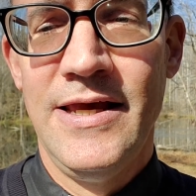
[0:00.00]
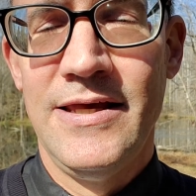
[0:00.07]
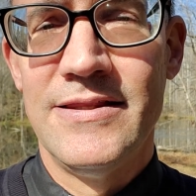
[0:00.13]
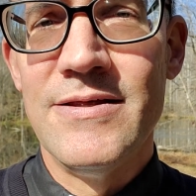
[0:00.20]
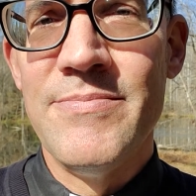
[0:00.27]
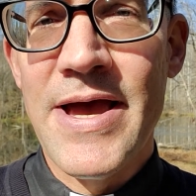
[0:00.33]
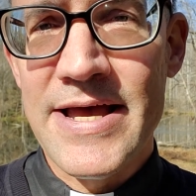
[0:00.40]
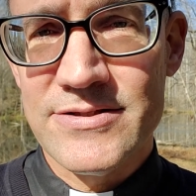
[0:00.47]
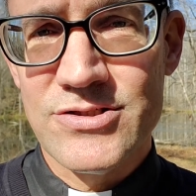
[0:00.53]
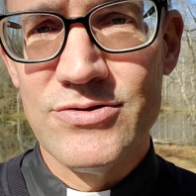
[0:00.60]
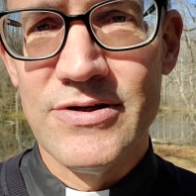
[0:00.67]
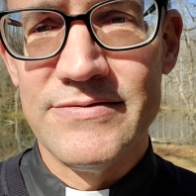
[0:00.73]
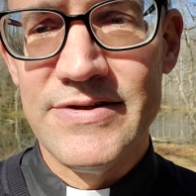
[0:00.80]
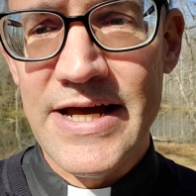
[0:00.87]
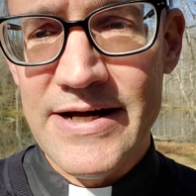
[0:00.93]
The master
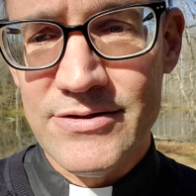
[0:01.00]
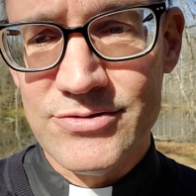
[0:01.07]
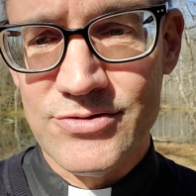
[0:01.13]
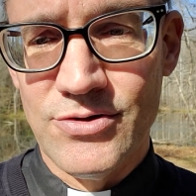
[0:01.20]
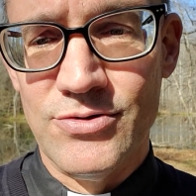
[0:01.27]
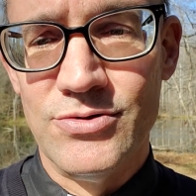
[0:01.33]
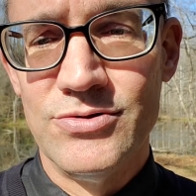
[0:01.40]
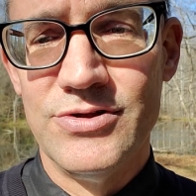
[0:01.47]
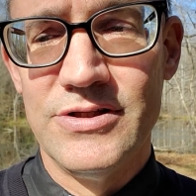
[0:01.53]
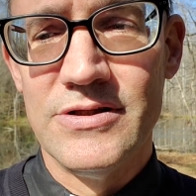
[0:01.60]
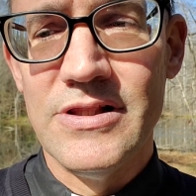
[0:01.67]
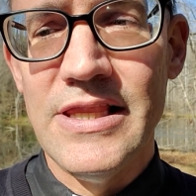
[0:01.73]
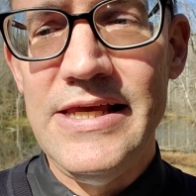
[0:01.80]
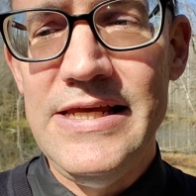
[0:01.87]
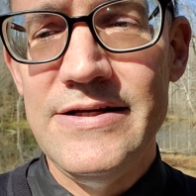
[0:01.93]
of the household
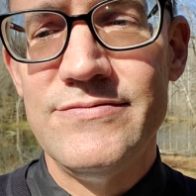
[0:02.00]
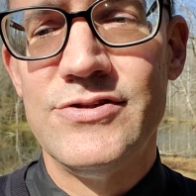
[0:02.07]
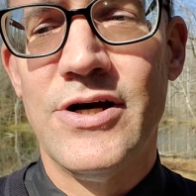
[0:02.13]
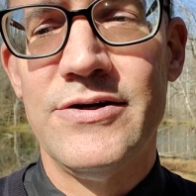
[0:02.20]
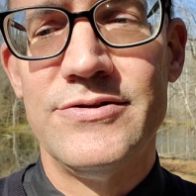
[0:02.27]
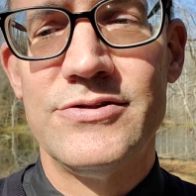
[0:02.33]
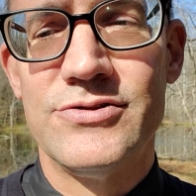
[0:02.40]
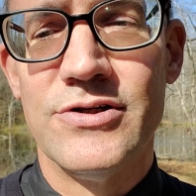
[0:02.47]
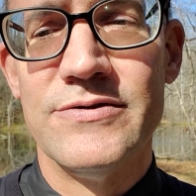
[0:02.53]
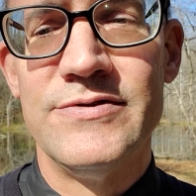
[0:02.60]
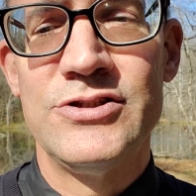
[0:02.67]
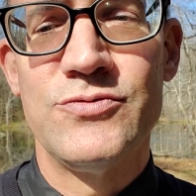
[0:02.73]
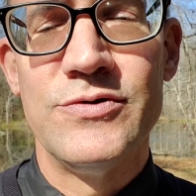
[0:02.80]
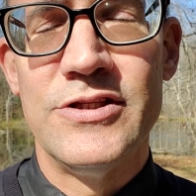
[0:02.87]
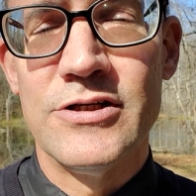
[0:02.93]
leaves all the
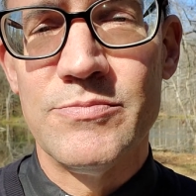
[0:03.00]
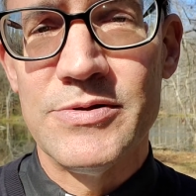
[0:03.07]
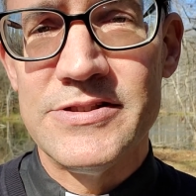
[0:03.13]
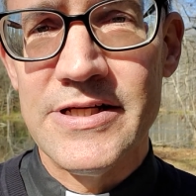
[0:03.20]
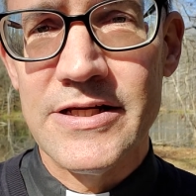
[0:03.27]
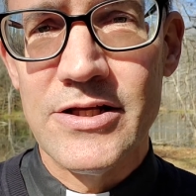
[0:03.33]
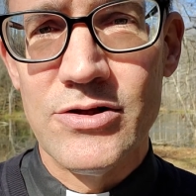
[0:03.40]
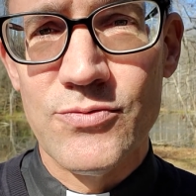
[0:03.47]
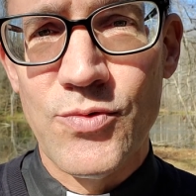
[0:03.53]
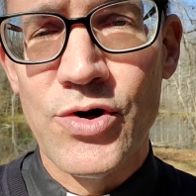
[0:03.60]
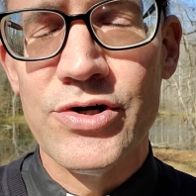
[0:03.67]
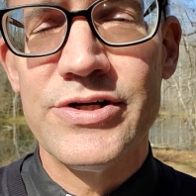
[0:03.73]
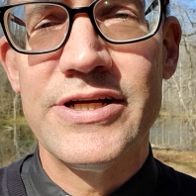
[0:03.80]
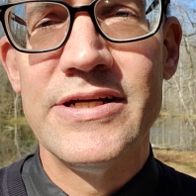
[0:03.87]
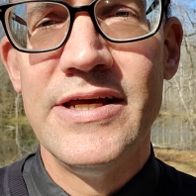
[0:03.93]
servants with their particular
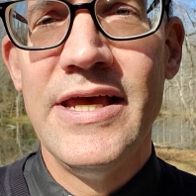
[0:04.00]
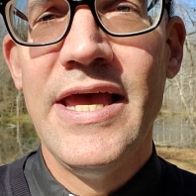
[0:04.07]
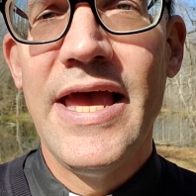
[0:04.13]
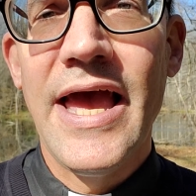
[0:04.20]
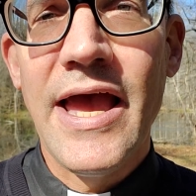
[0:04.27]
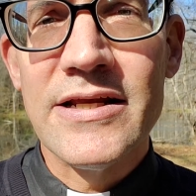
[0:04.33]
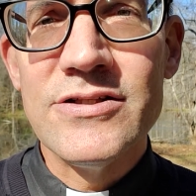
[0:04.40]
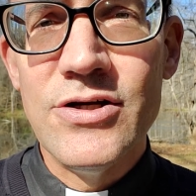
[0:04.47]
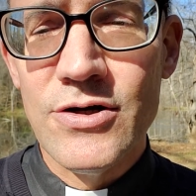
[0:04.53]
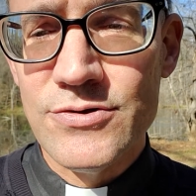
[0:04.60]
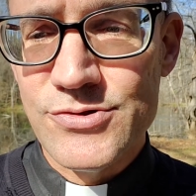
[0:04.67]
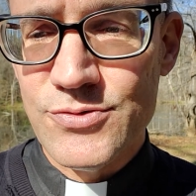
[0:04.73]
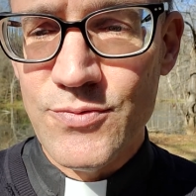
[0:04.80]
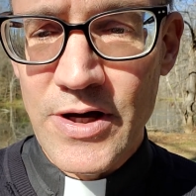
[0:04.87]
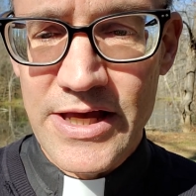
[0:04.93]
work and
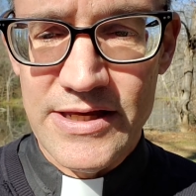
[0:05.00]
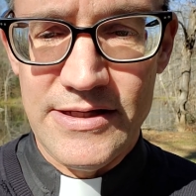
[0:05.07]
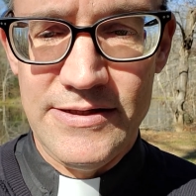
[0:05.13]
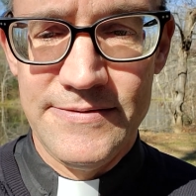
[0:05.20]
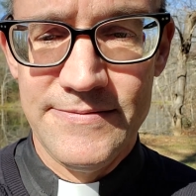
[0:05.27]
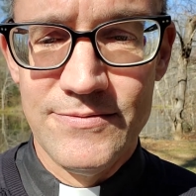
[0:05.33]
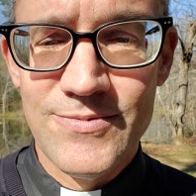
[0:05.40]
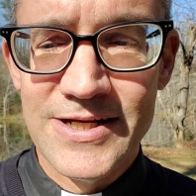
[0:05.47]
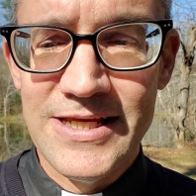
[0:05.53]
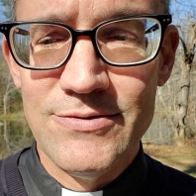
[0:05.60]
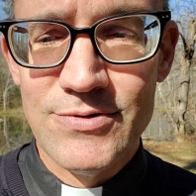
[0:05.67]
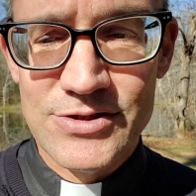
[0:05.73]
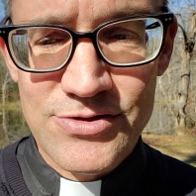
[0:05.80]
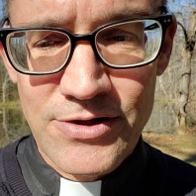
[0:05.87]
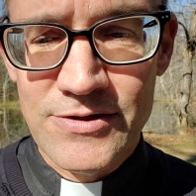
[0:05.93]
goes away. When he
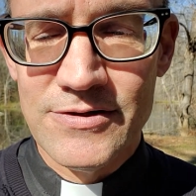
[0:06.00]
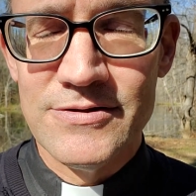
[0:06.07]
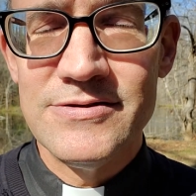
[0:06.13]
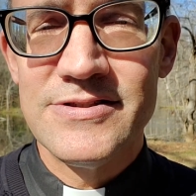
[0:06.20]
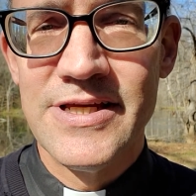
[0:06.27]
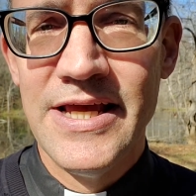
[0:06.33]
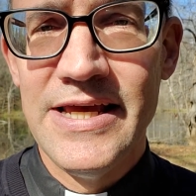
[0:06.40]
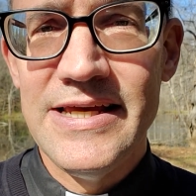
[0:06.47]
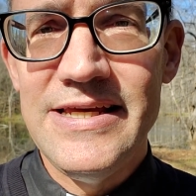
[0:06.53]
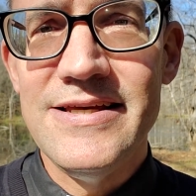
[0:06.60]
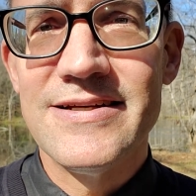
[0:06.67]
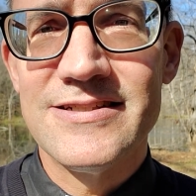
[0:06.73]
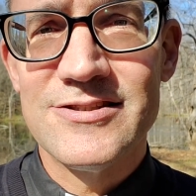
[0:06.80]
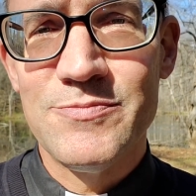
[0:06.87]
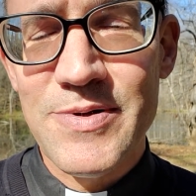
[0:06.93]
returns, he
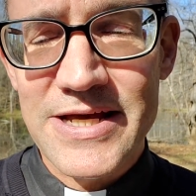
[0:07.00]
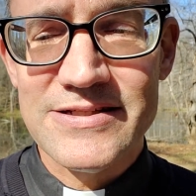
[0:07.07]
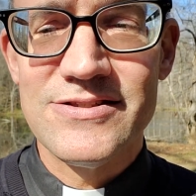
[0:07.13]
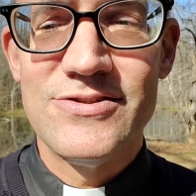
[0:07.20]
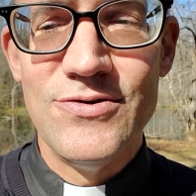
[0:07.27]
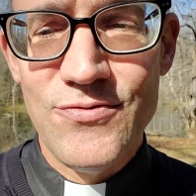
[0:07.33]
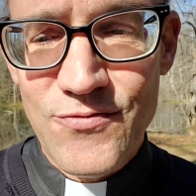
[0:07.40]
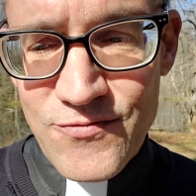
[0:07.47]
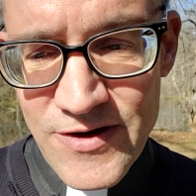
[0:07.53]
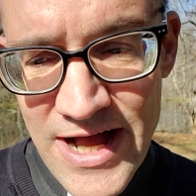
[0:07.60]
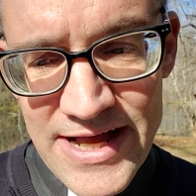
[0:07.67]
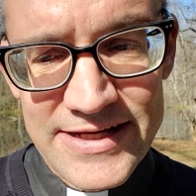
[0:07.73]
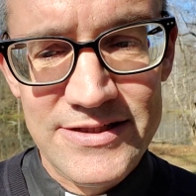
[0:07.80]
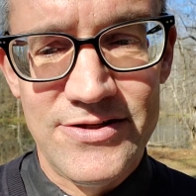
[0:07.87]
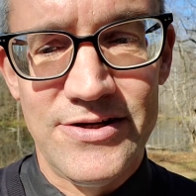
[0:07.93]
expects to
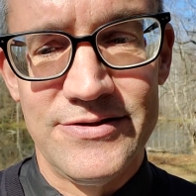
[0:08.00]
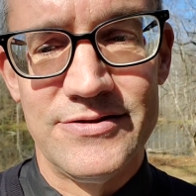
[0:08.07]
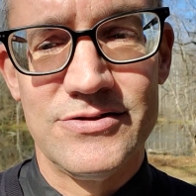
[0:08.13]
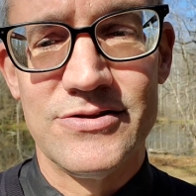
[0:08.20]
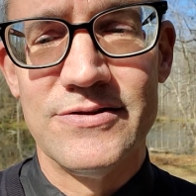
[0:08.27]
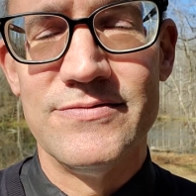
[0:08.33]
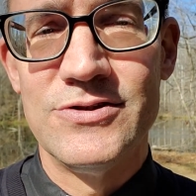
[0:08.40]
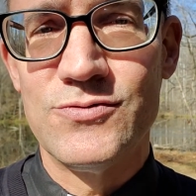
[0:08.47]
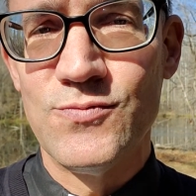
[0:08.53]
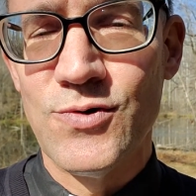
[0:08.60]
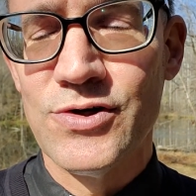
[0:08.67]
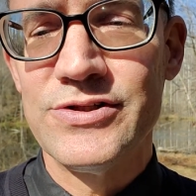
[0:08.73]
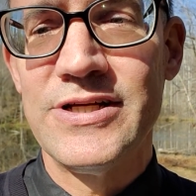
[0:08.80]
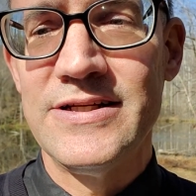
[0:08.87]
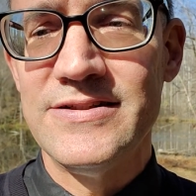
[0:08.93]
find all the servants
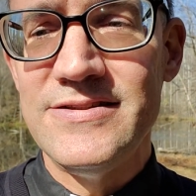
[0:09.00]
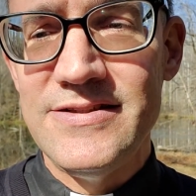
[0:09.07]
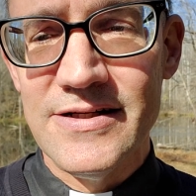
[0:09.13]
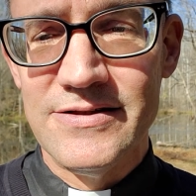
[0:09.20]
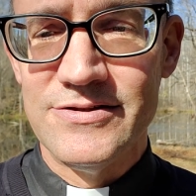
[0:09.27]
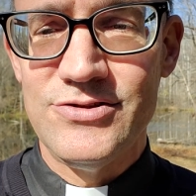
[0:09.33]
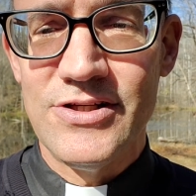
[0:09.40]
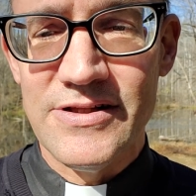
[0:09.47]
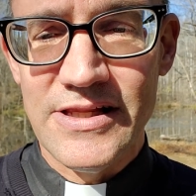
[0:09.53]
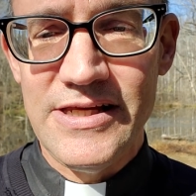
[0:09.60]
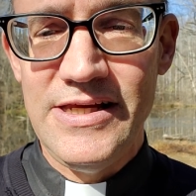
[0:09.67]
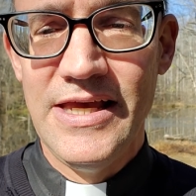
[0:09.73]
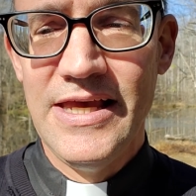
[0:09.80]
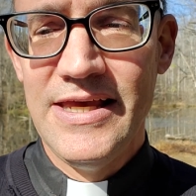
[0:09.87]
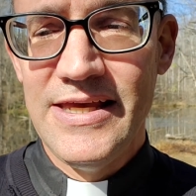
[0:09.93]
working
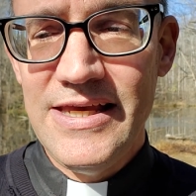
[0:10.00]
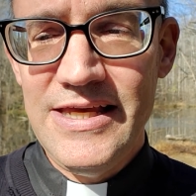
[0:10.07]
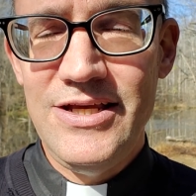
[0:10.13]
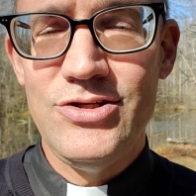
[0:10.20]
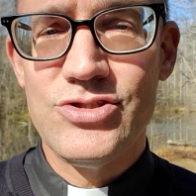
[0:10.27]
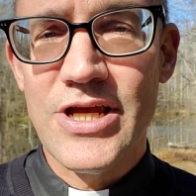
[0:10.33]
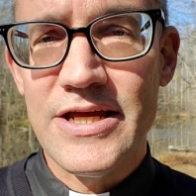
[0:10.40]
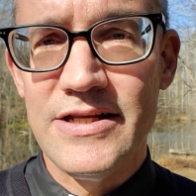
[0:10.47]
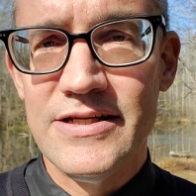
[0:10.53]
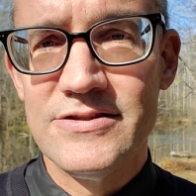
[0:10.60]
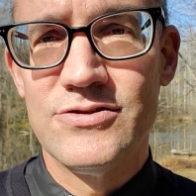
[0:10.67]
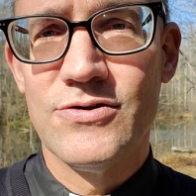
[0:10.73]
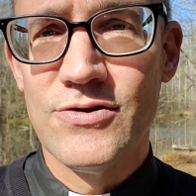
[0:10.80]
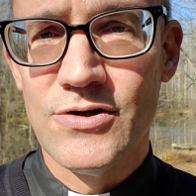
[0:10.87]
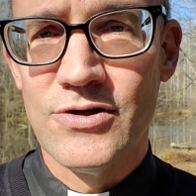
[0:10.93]
diligently, each at his
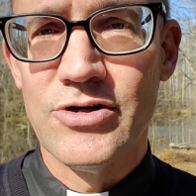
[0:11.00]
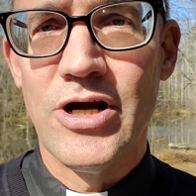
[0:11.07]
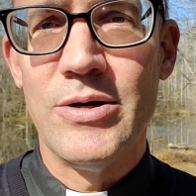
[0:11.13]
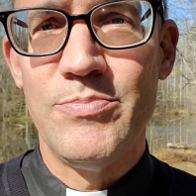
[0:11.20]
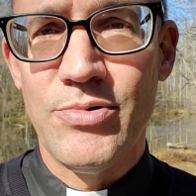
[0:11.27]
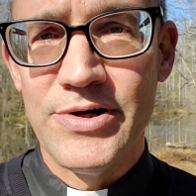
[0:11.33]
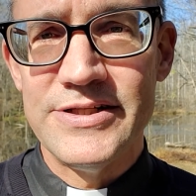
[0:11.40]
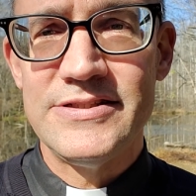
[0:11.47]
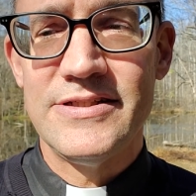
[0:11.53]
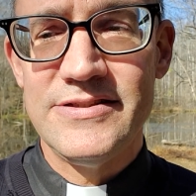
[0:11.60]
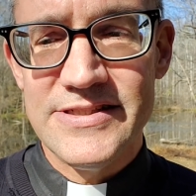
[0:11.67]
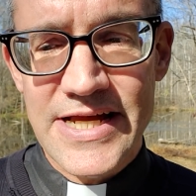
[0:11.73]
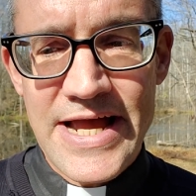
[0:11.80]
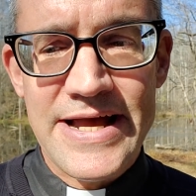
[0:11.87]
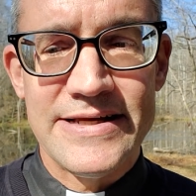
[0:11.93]
or her appointed
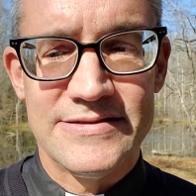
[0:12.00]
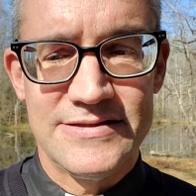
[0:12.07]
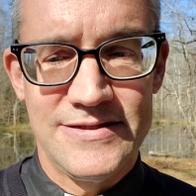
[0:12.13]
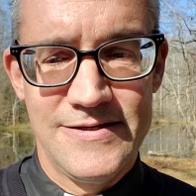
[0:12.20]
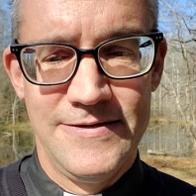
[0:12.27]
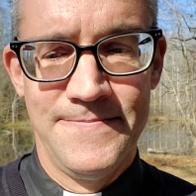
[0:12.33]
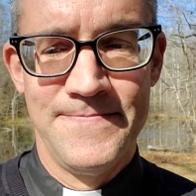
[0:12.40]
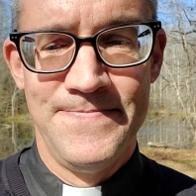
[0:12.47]
task.